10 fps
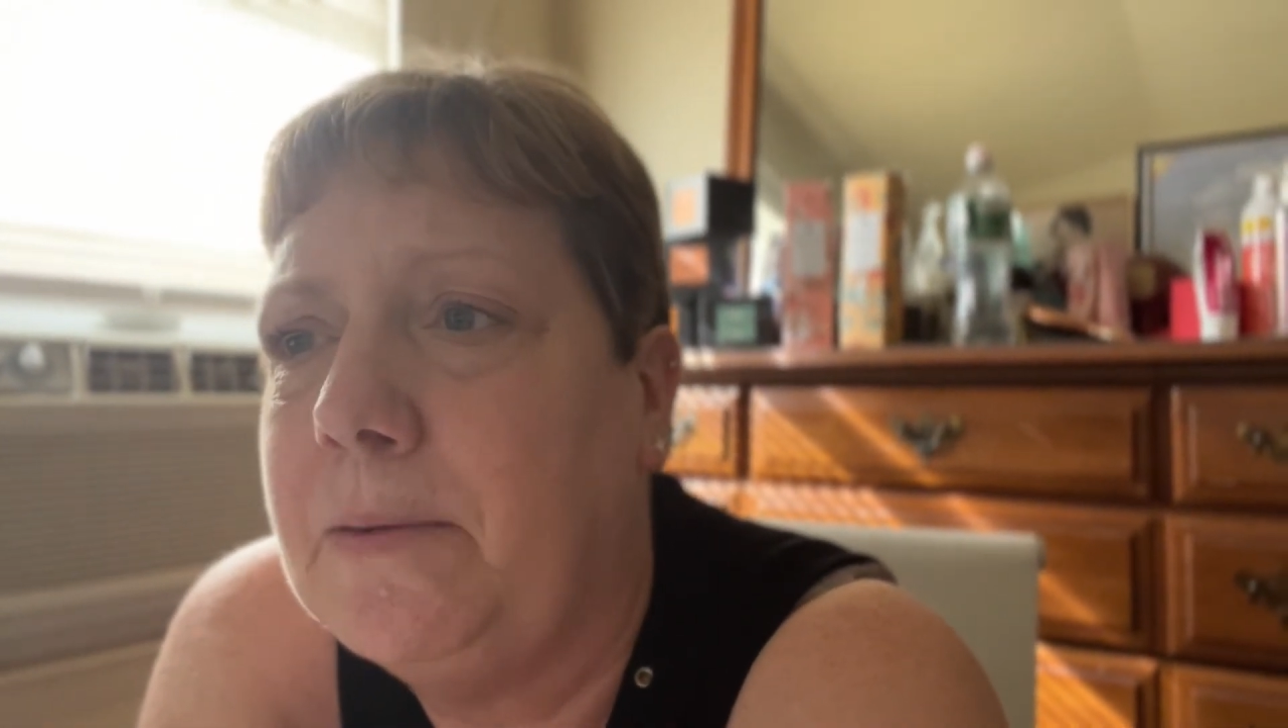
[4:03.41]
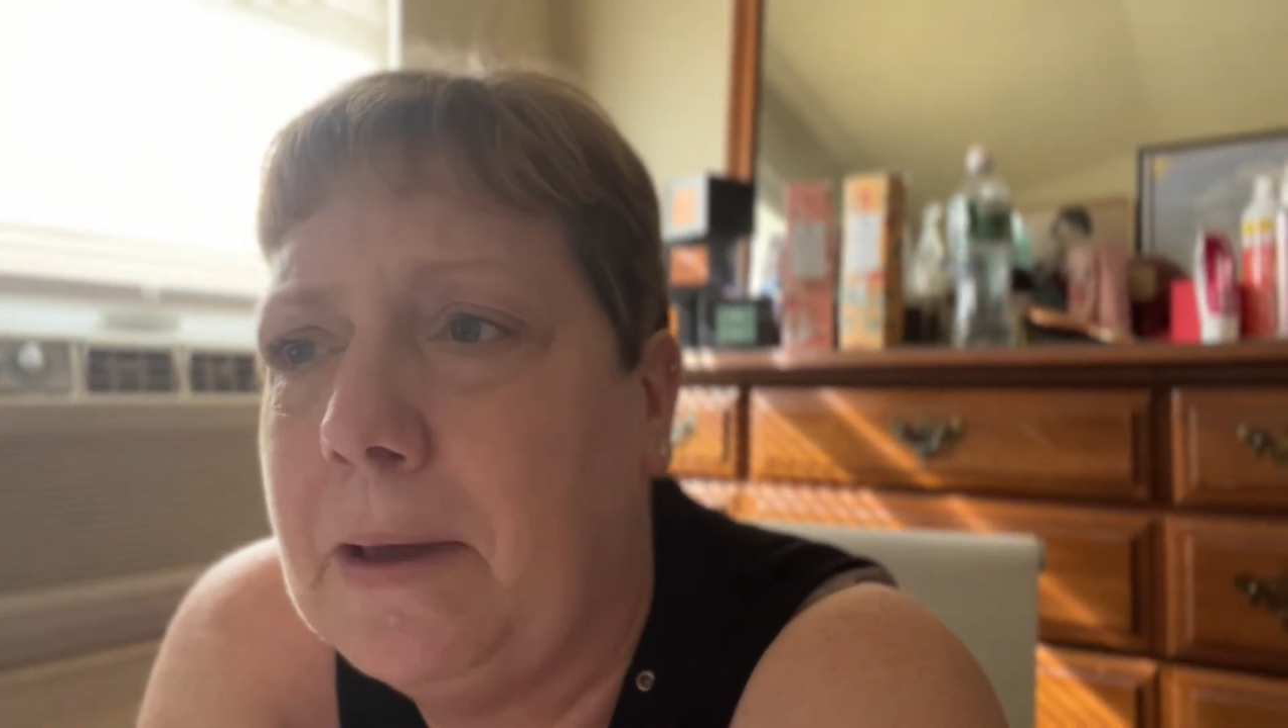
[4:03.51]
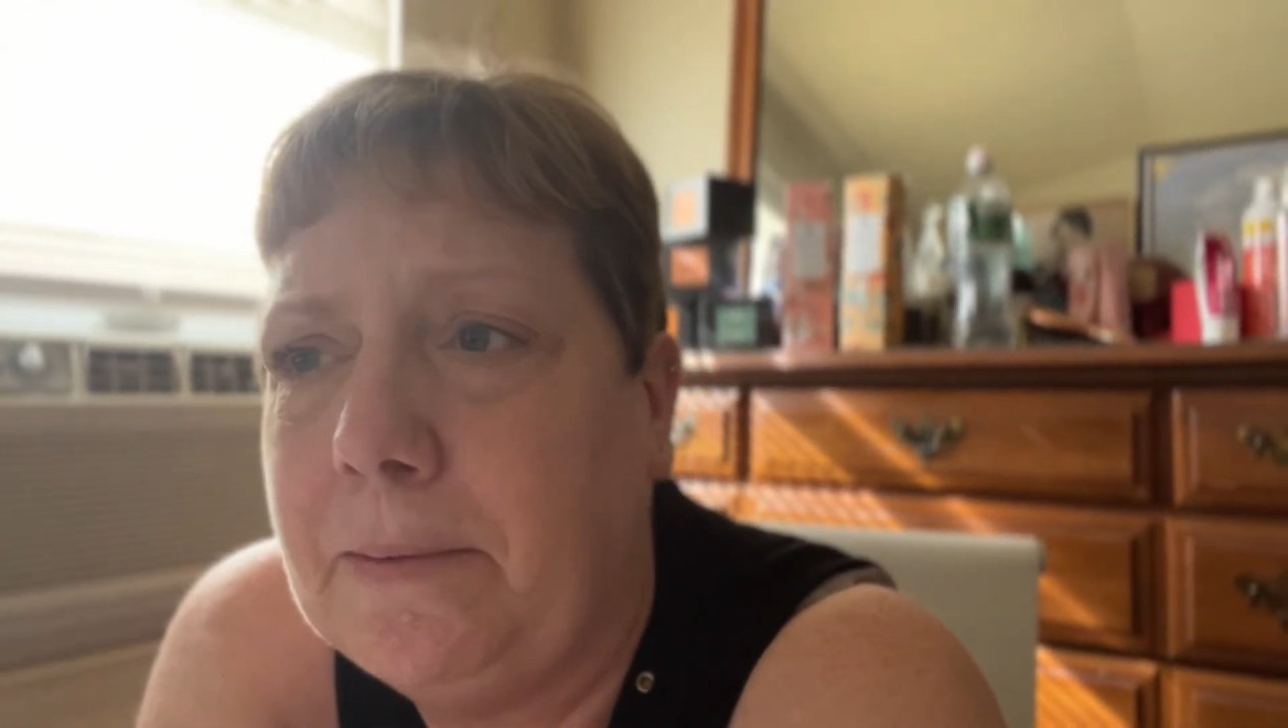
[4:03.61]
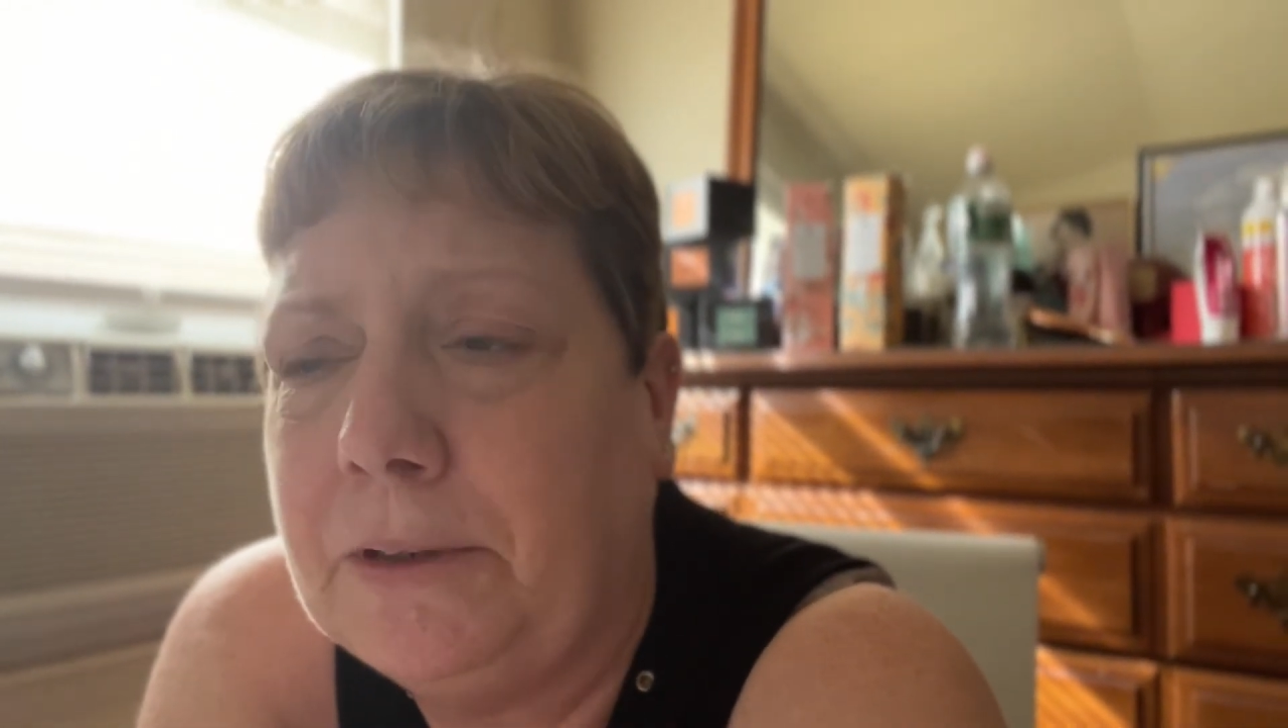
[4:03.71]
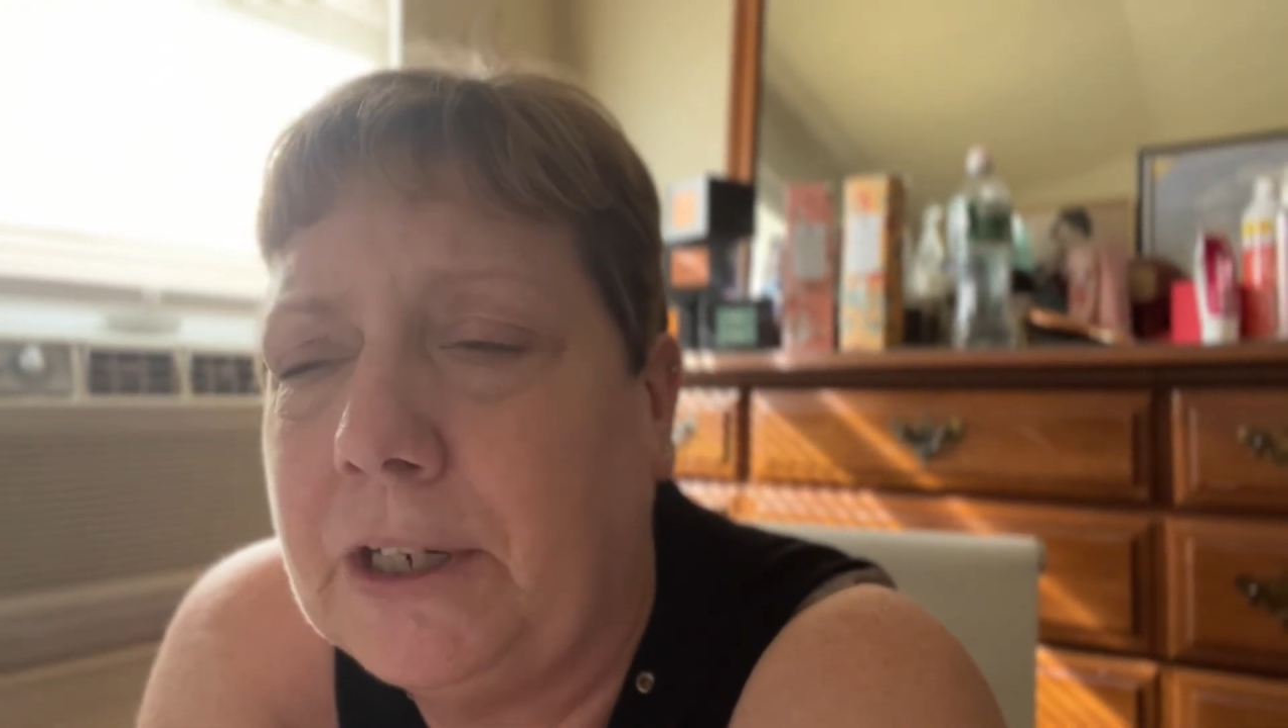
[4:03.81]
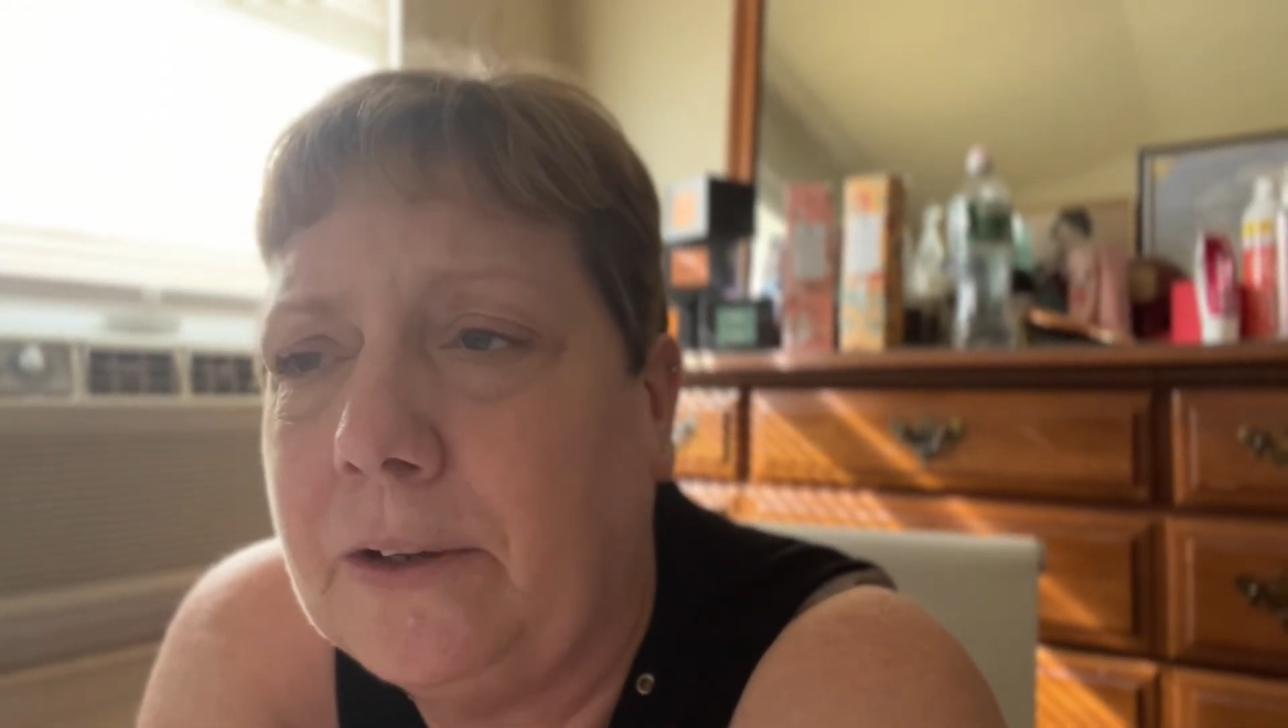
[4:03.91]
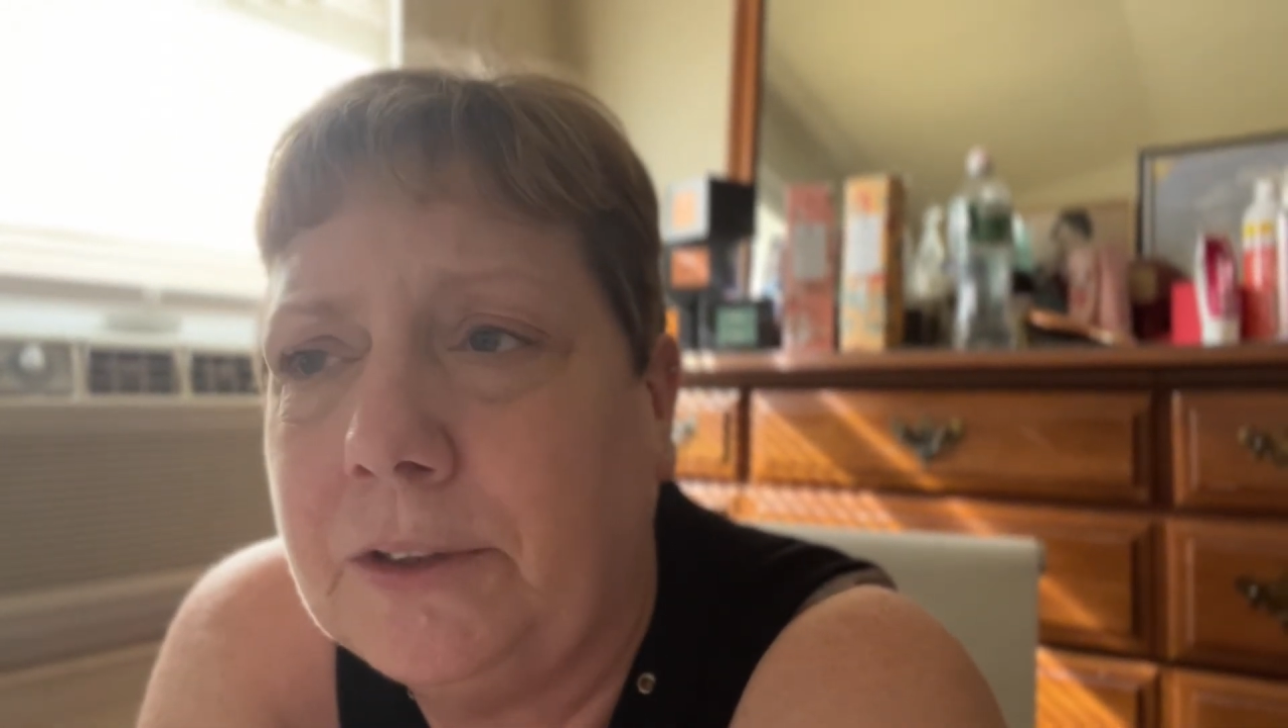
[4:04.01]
a baby shower.